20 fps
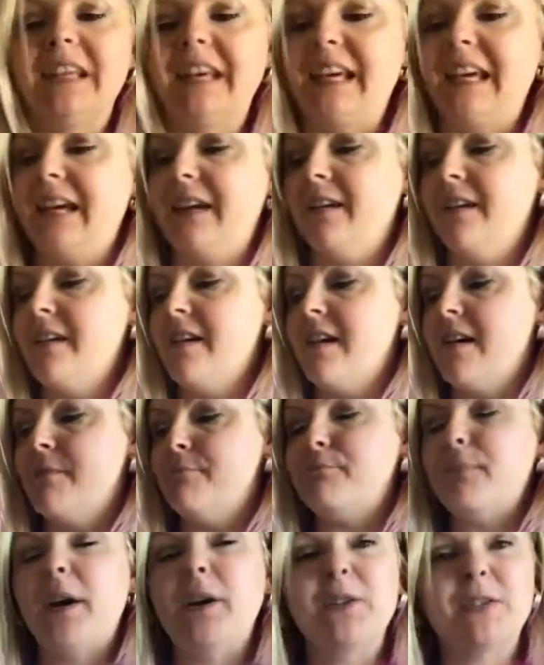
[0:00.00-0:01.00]
year.
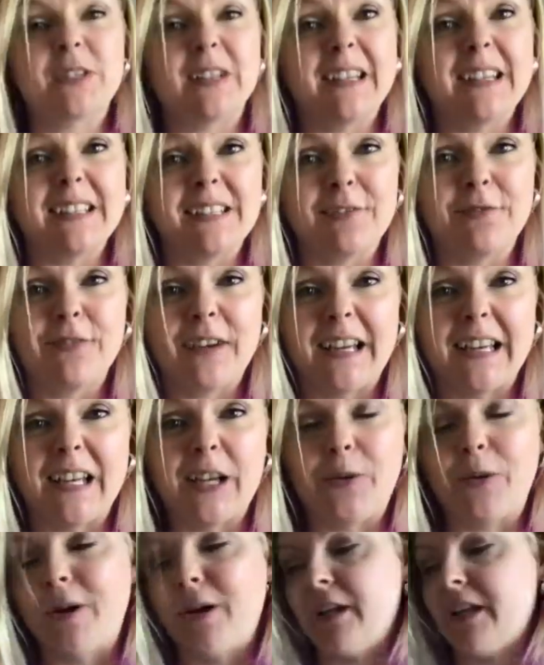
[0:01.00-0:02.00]
Most of these are fairly
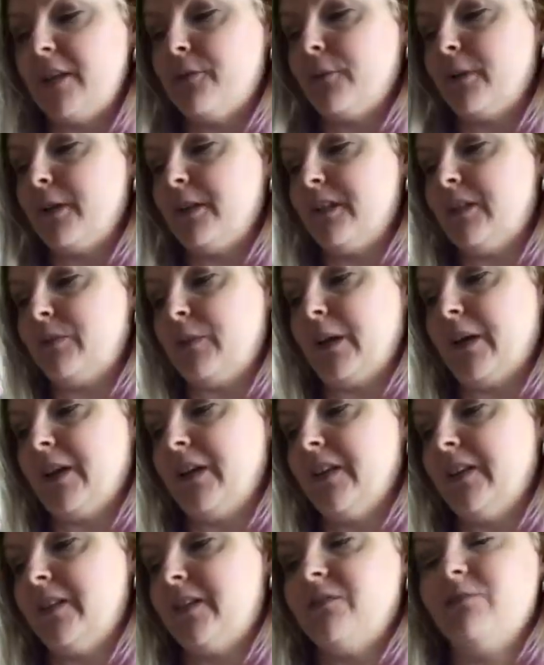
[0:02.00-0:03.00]
quirky ones
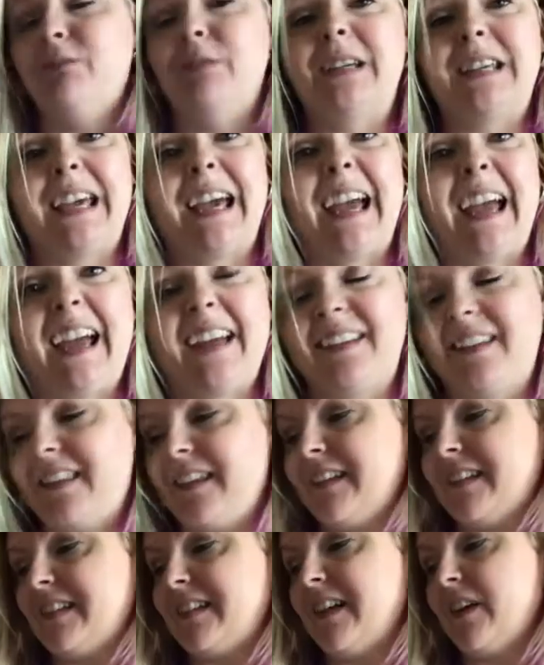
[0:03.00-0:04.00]
because we can,
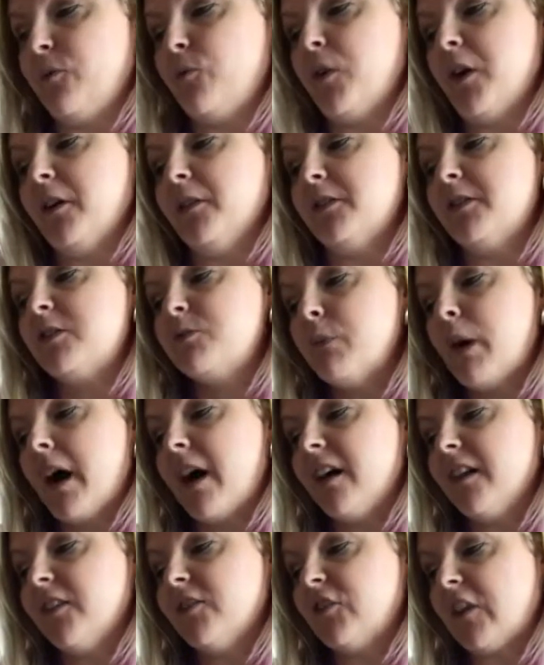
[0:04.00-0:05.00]
things like World
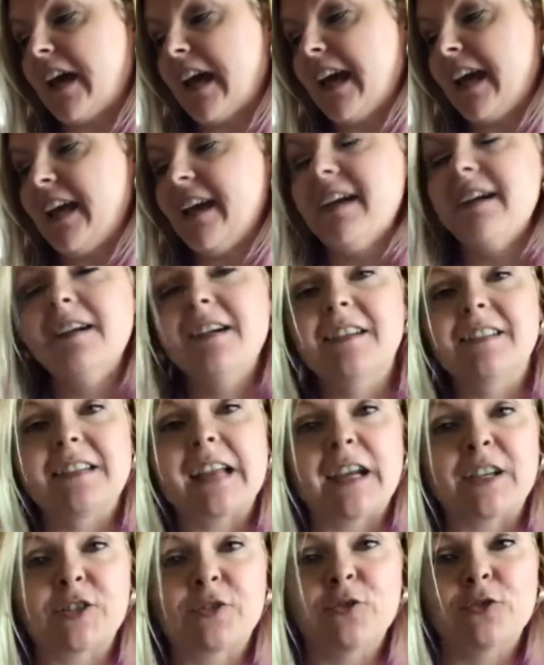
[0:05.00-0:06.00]
Smile Day,
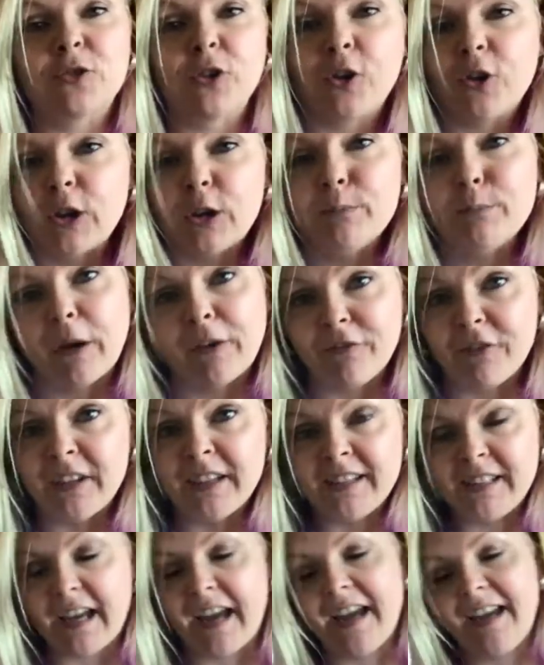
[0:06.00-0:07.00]
National Chocolate
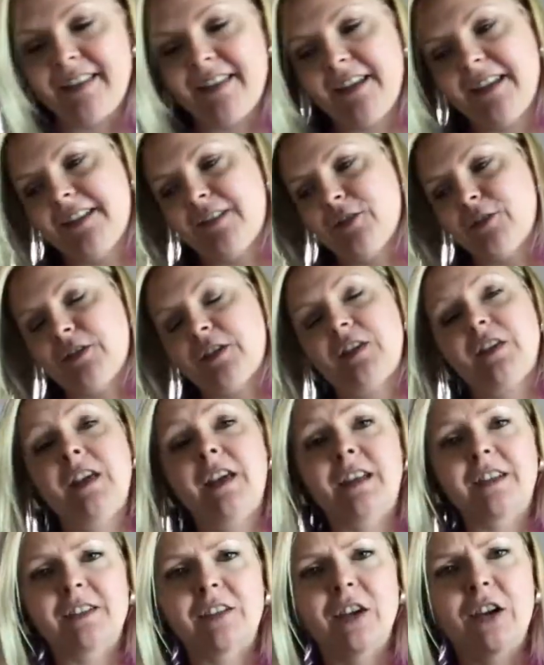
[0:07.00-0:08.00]
Muffin Day, these sorts of
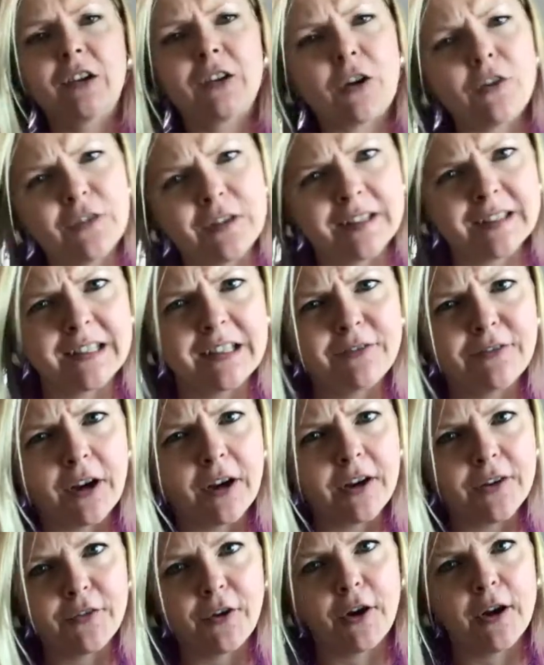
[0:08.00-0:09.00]
things that are obviously
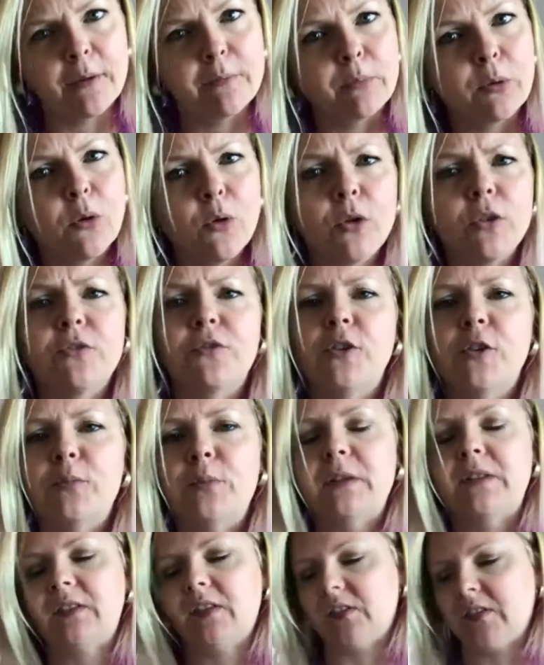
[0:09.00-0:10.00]
very, very important for your
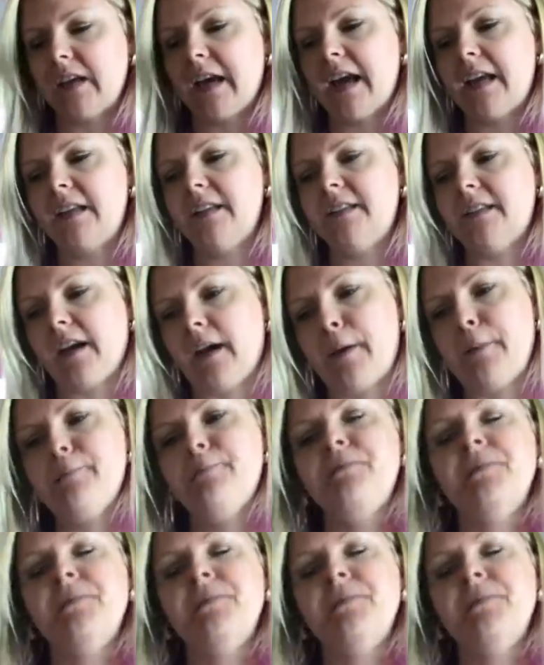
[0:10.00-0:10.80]
business calendar.